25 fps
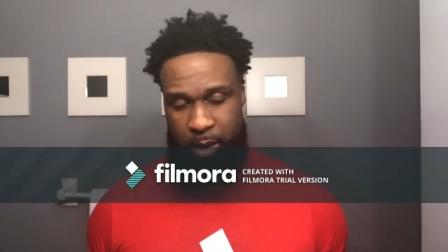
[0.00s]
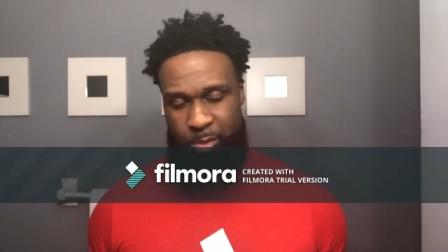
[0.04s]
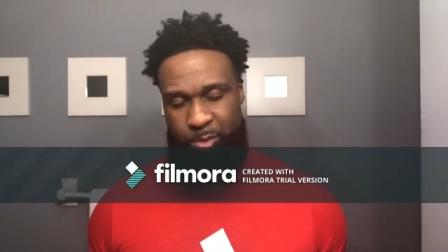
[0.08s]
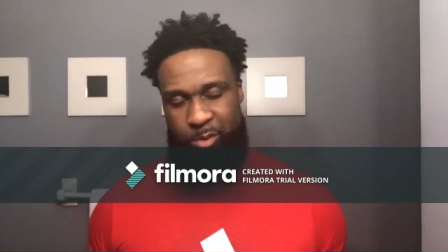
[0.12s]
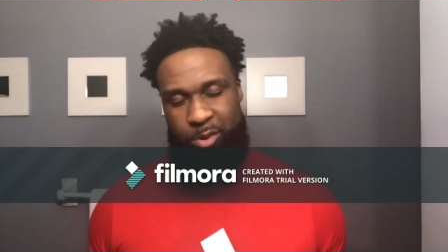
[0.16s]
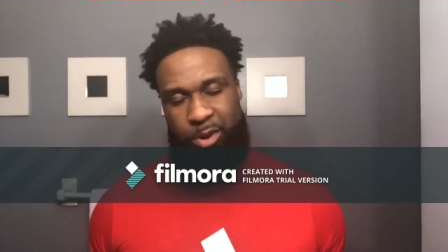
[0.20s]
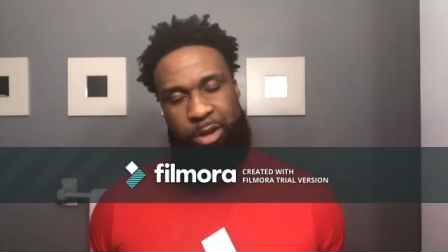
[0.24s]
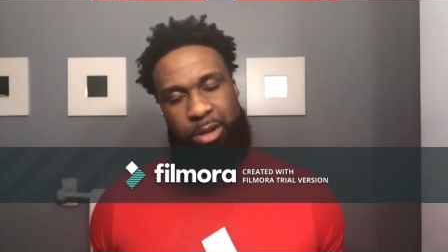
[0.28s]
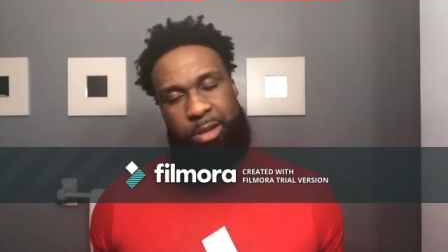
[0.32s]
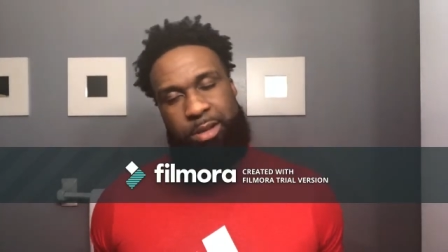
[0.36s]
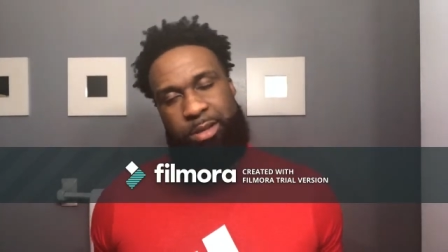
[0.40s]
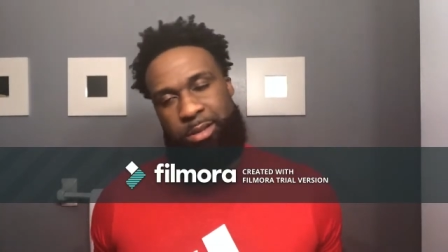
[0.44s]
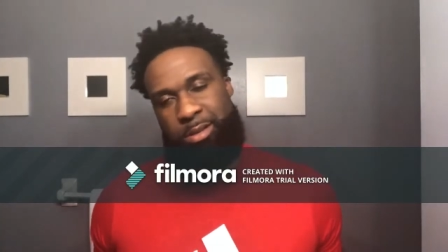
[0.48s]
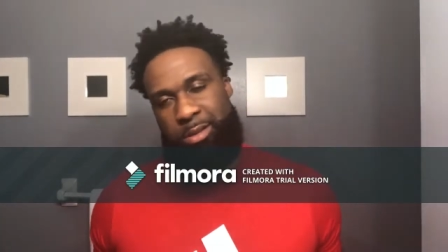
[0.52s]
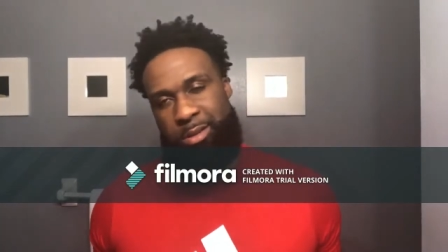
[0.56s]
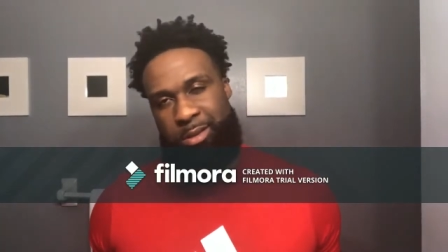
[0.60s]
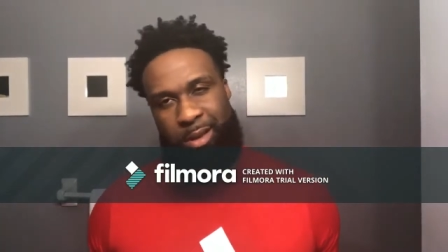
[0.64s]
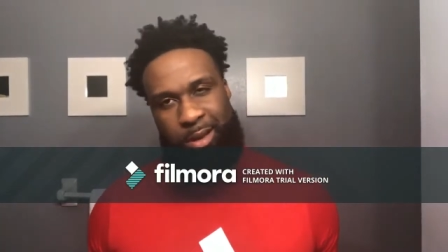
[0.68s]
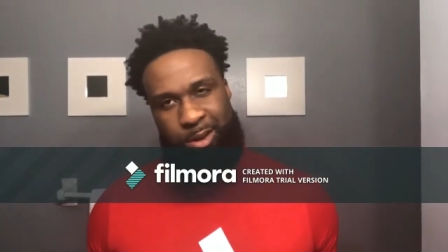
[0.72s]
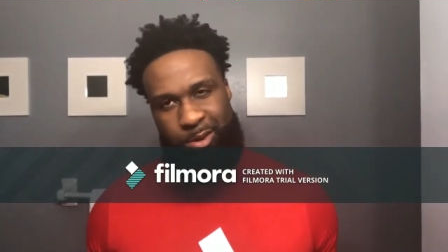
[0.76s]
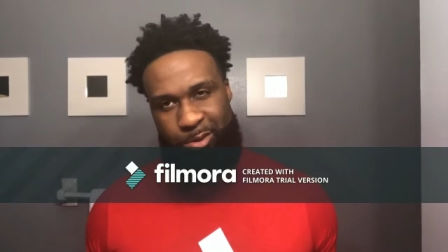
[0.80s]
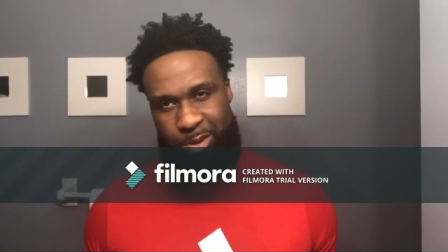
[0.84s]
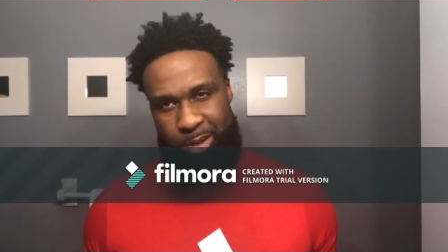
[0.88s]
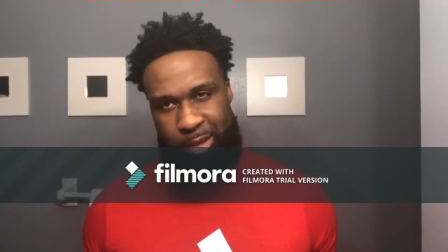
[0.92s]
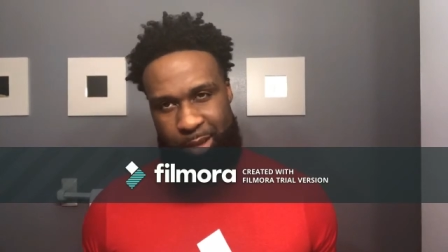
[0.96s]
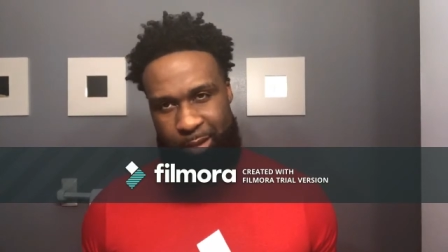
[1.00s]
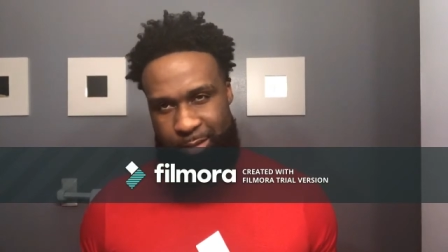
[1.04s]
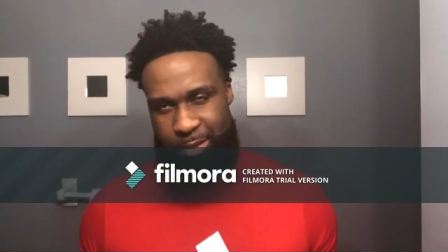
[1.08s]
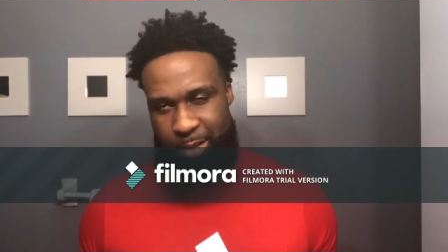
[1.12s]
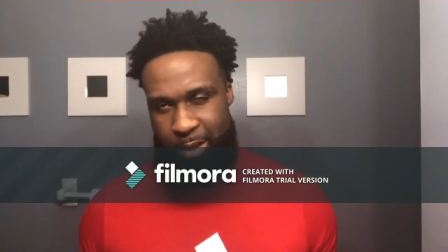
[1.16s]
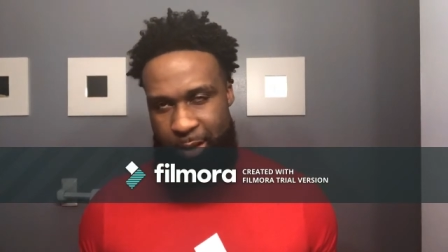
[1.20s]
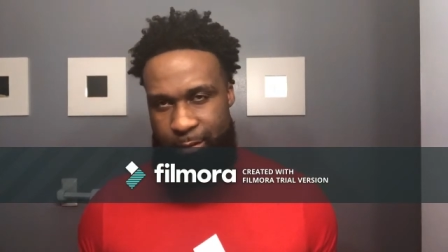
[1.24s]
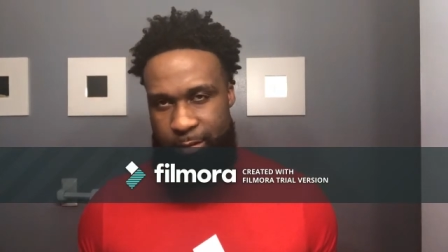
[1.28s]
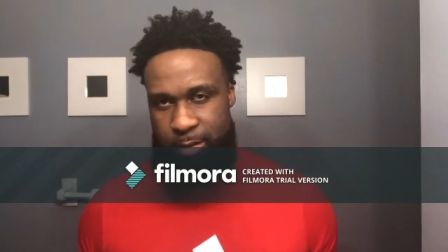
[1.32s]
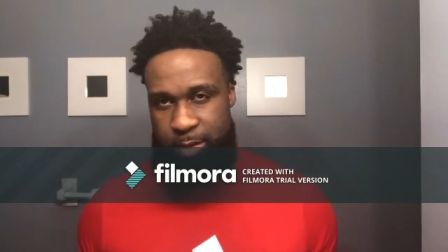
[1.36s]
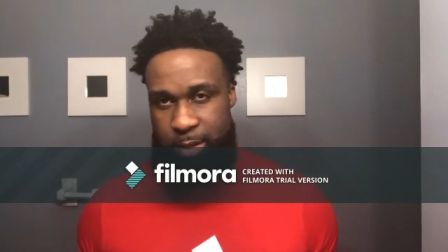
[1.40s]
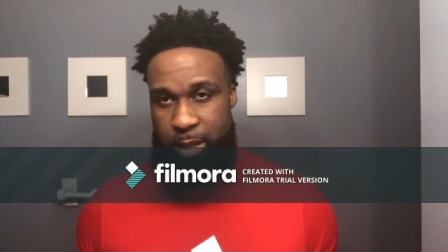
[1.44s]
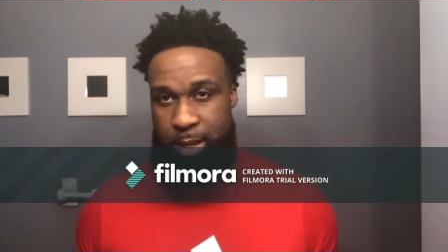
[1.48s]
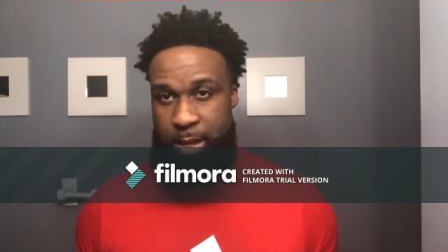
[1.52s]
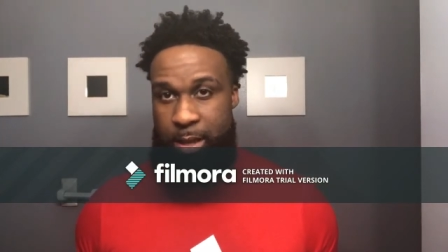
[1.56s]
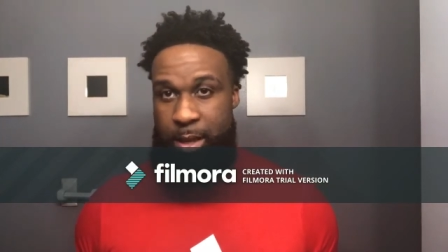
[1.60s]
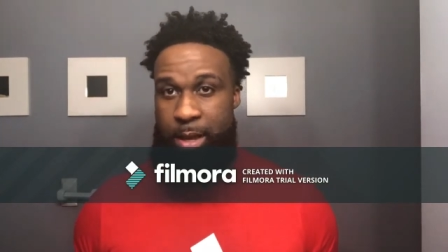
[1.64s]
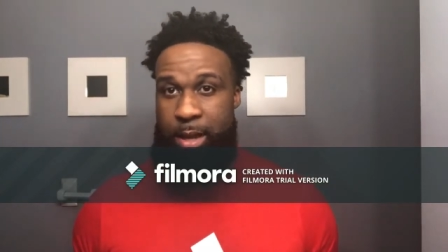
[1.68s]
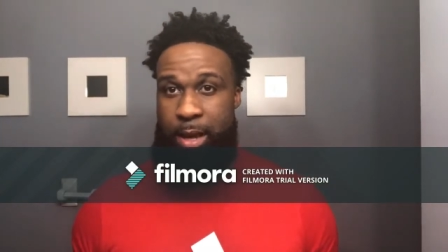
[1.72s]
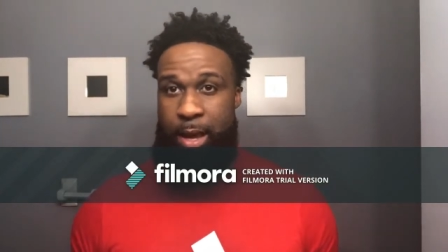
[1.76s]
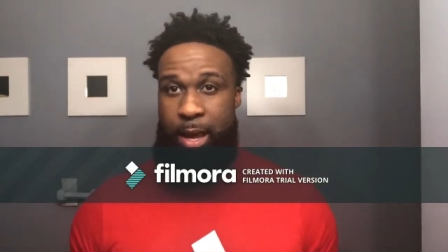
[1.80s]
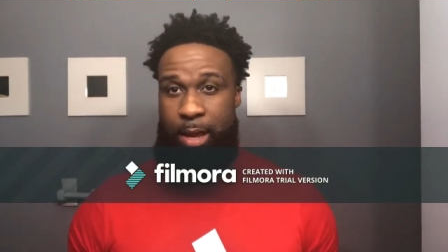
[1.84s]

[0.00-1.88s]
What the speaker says: because I don't really have time for that.